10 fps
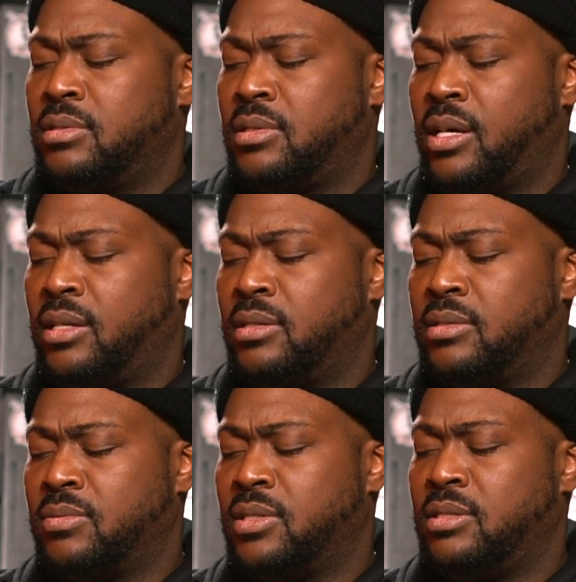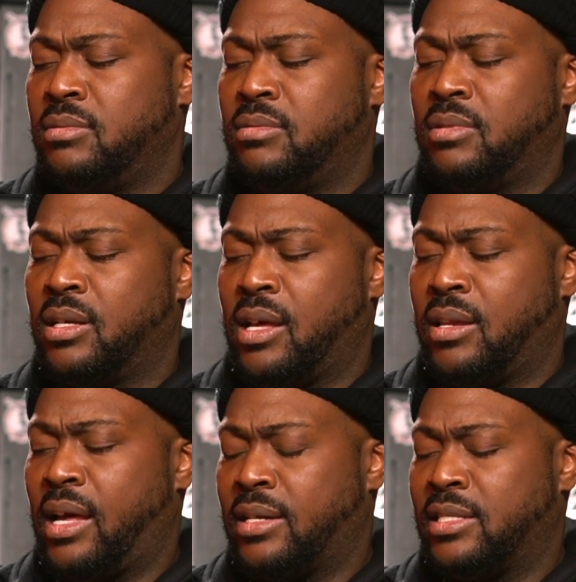
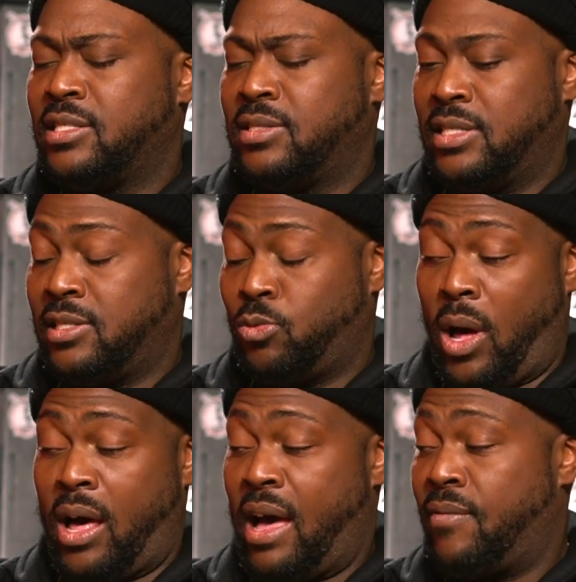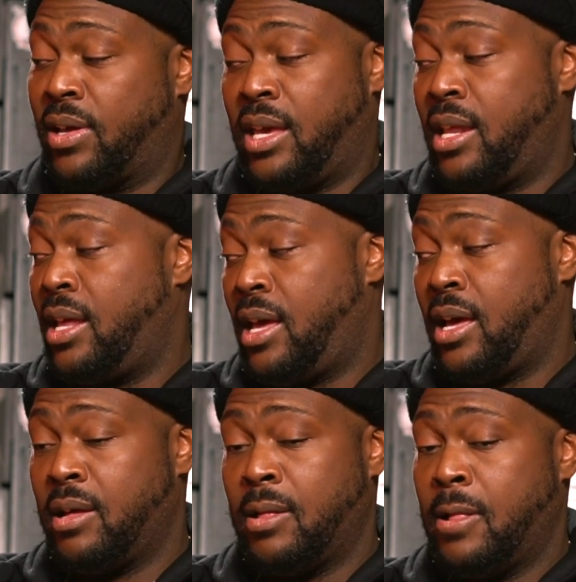And like this is why I have a kid
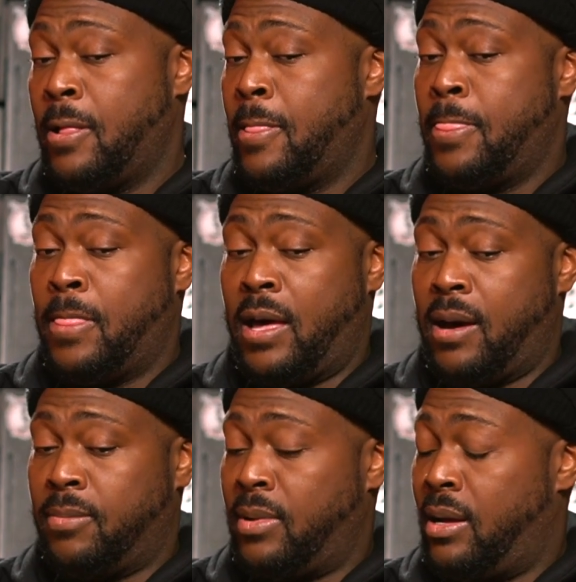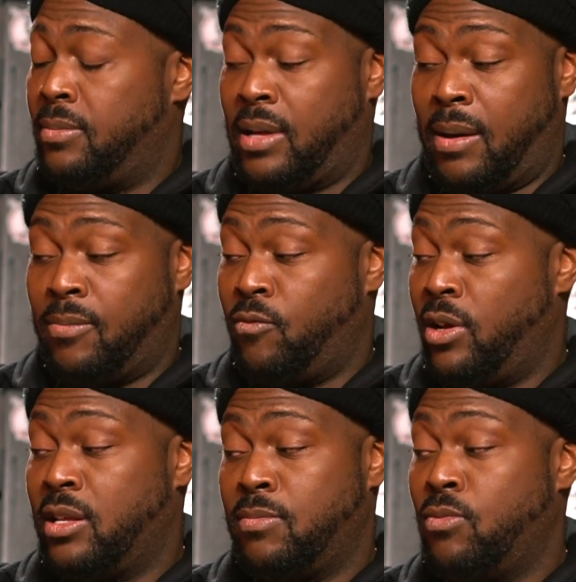here. I'm
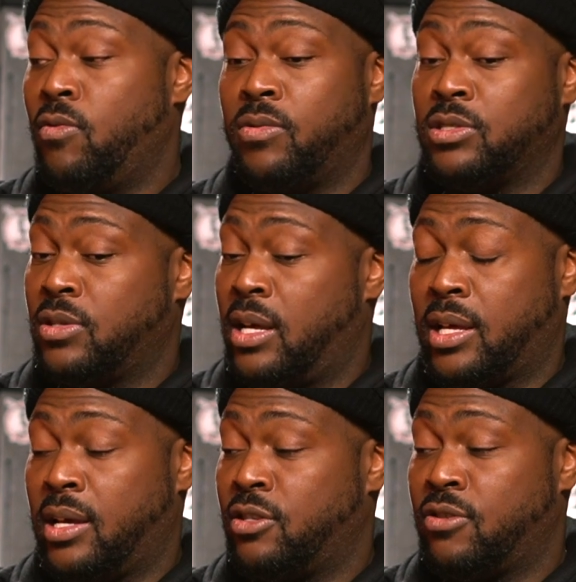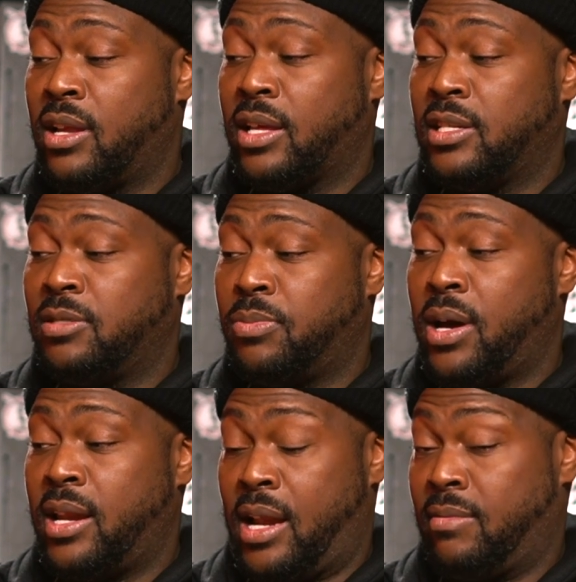really moving trying to get this
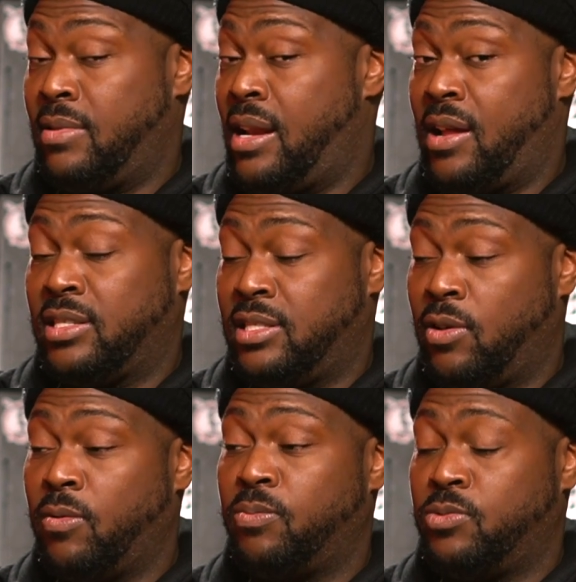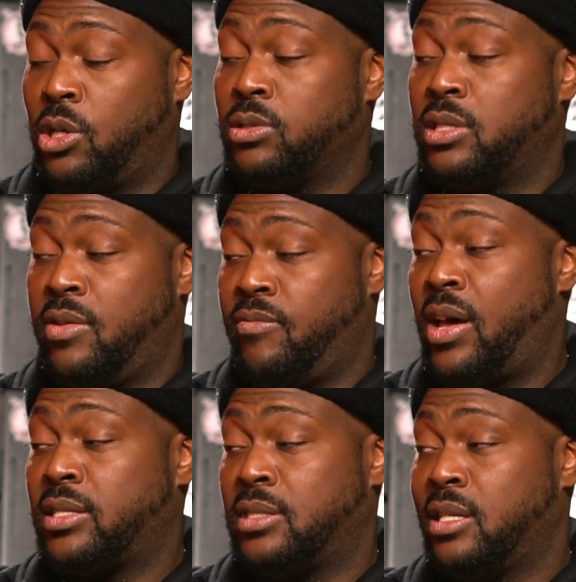bread, and I still chose to
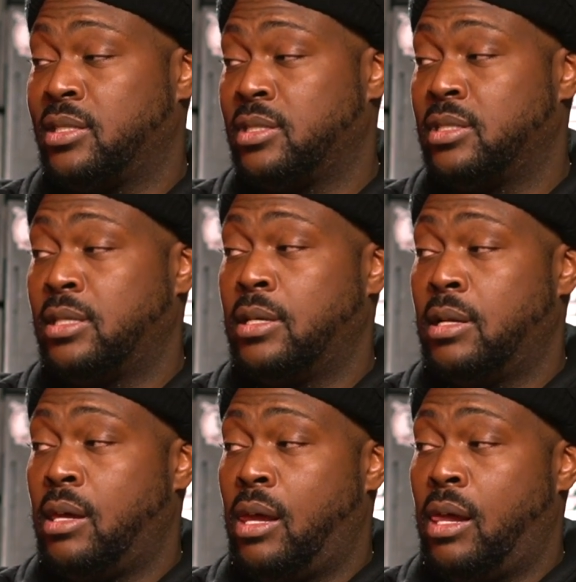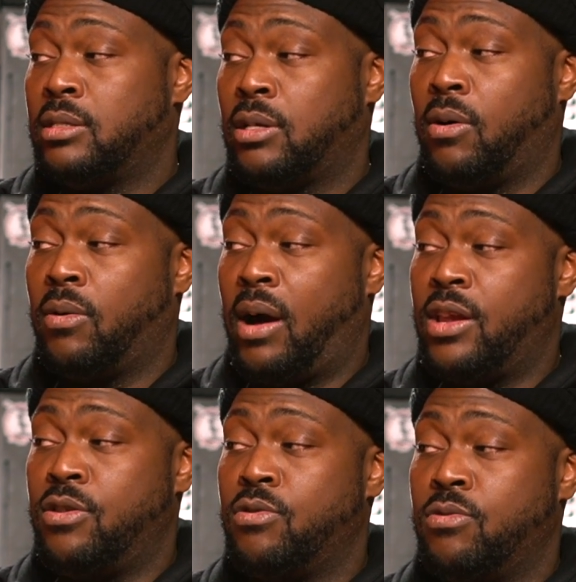invest in this. So I
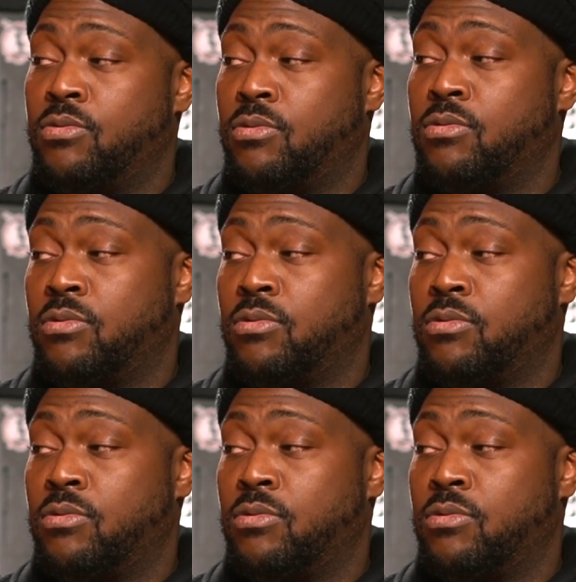knew